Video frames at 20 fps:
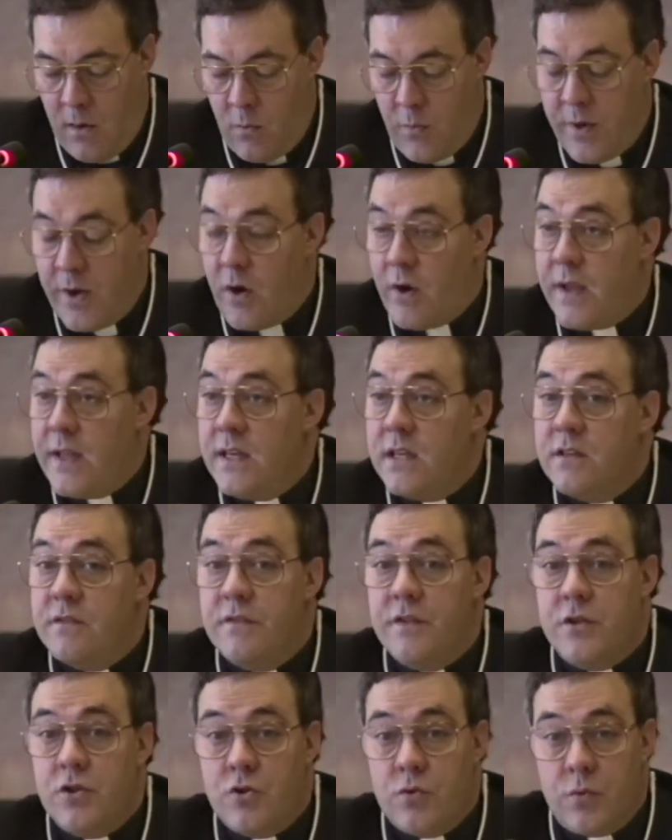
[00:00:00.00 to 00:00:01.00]
We are
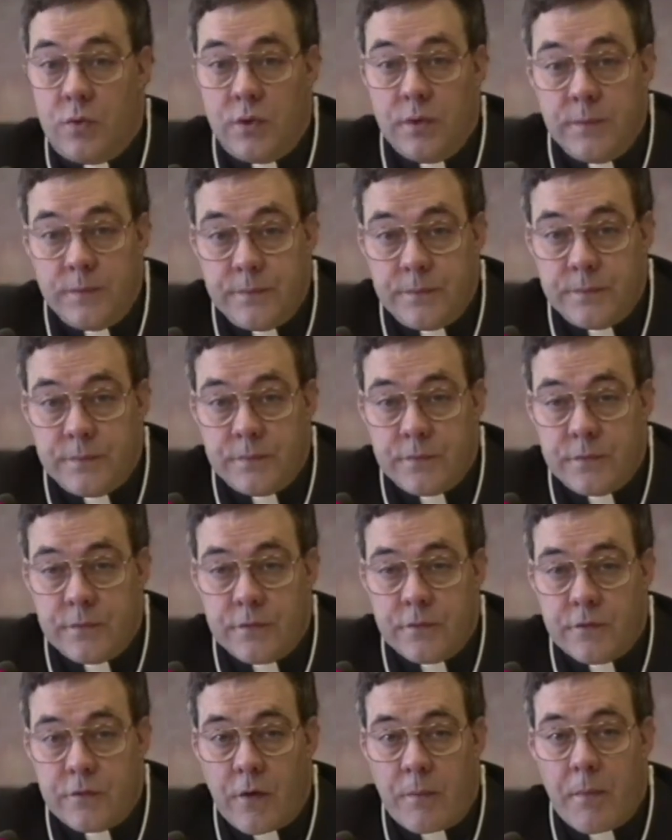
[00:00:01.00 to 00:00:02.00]
individual.
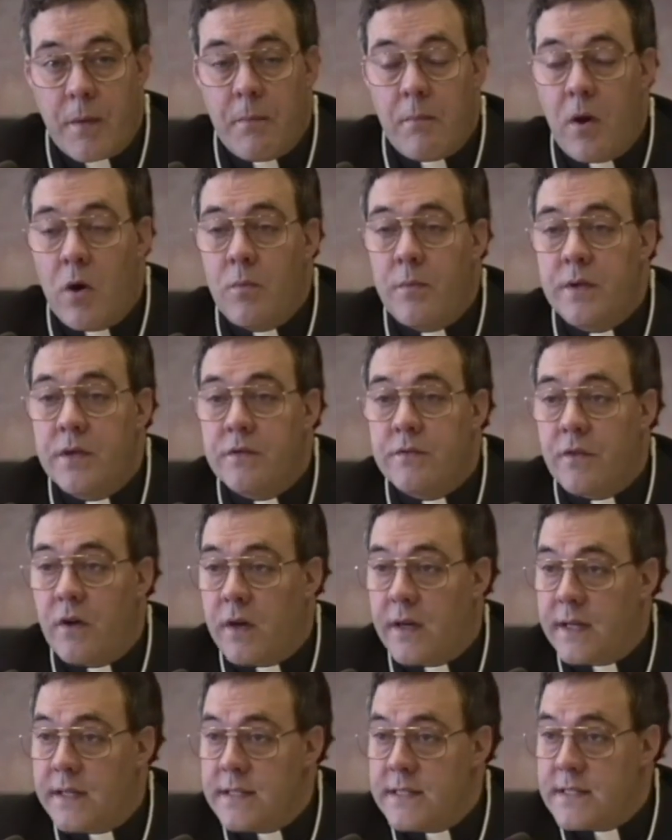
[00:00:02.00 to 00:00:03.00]
From the moment of
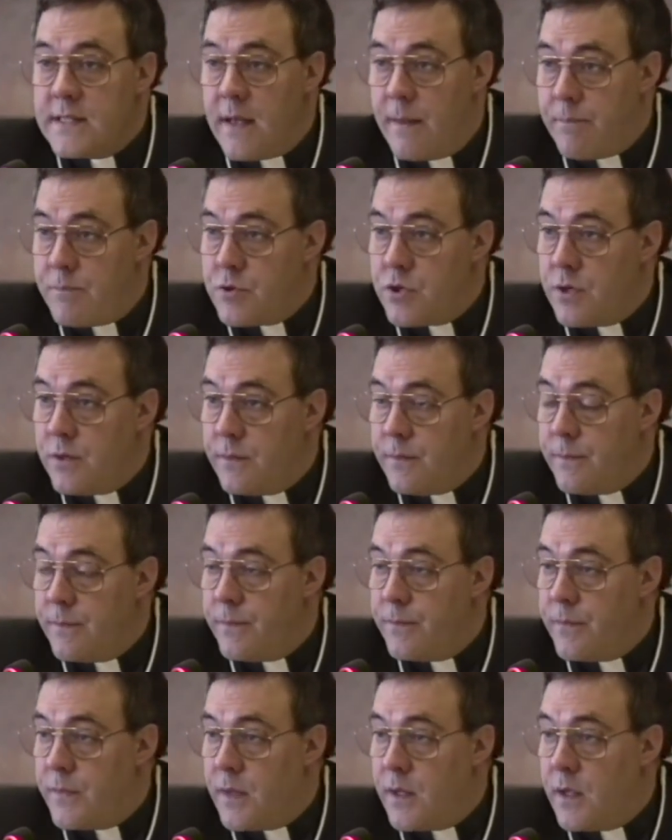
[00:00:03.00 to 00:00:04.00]
our conception,
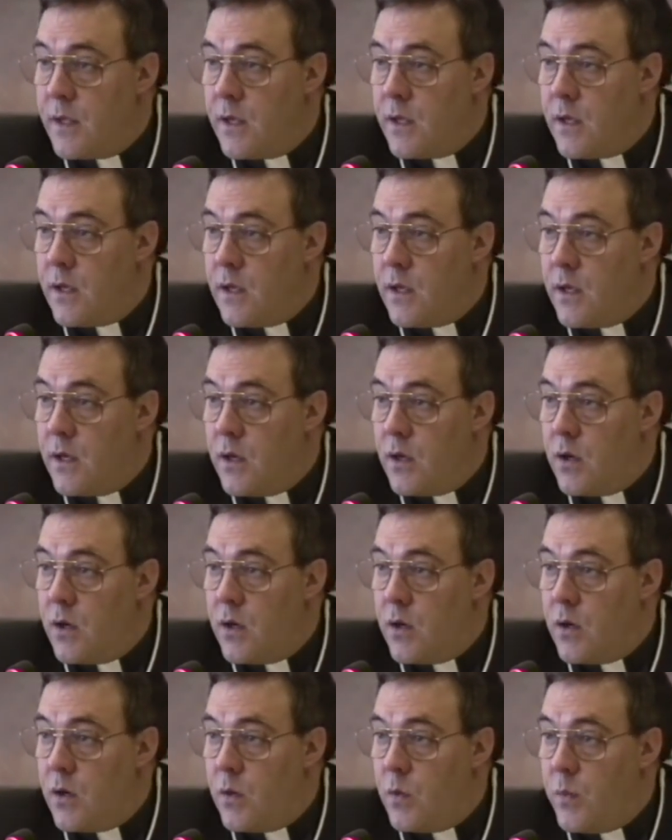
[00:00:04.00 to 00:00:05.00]

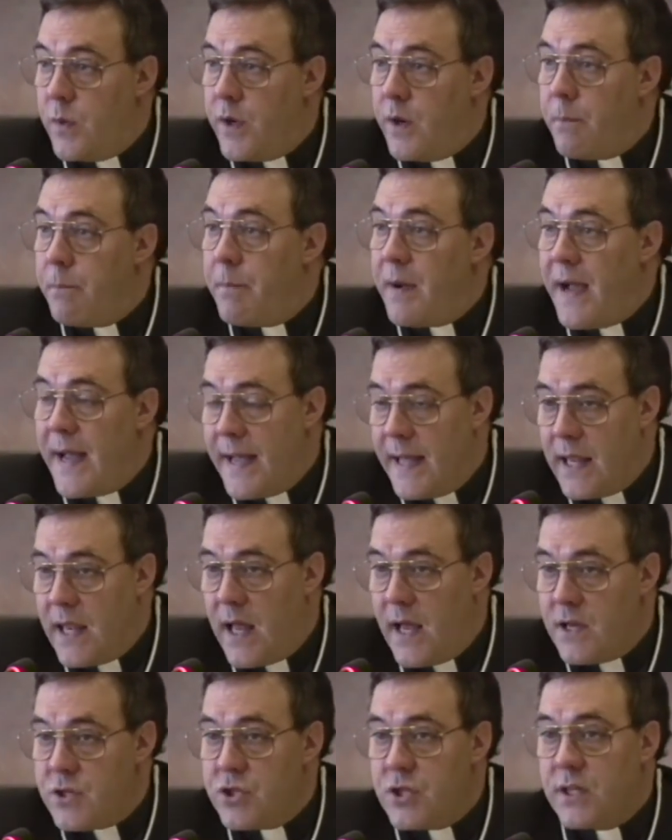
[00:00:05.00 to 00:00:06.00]
we are
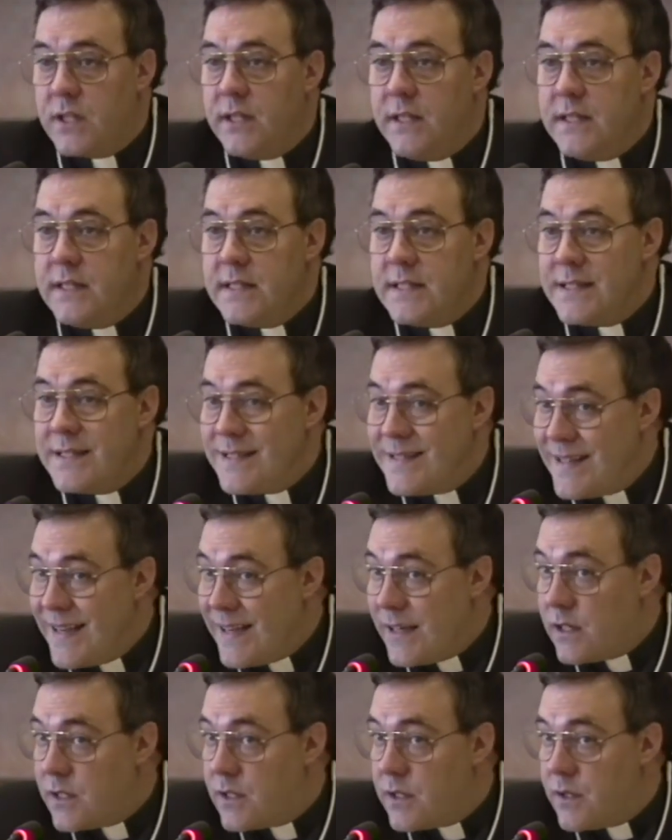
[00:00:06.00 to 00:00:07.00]
biologically
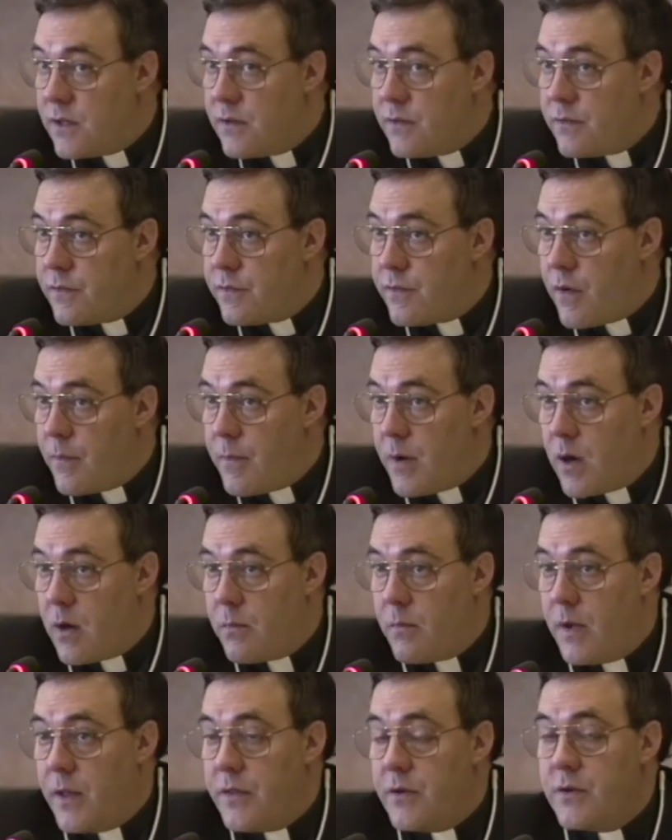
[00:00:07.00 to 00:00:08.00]
distinct from
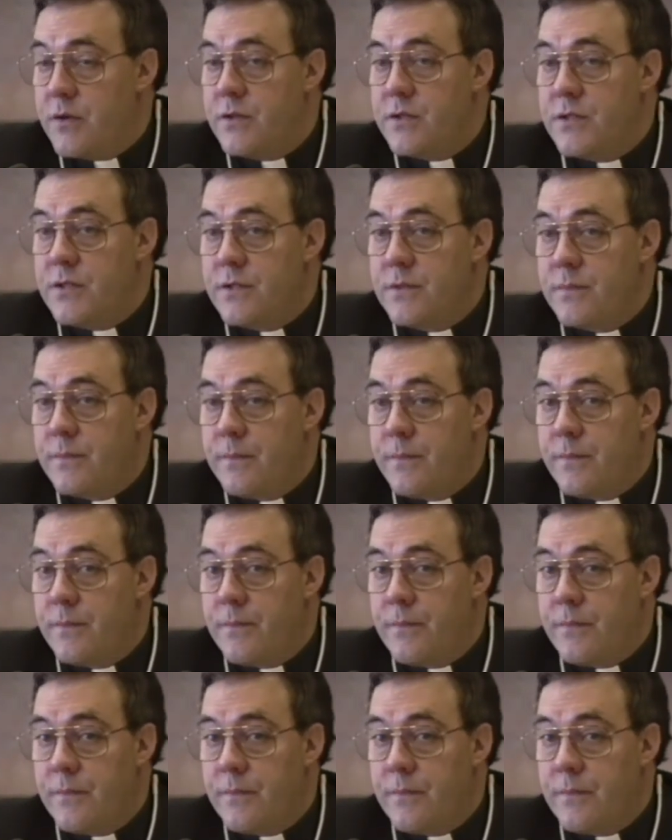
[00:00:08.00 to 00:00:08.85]
our mothers,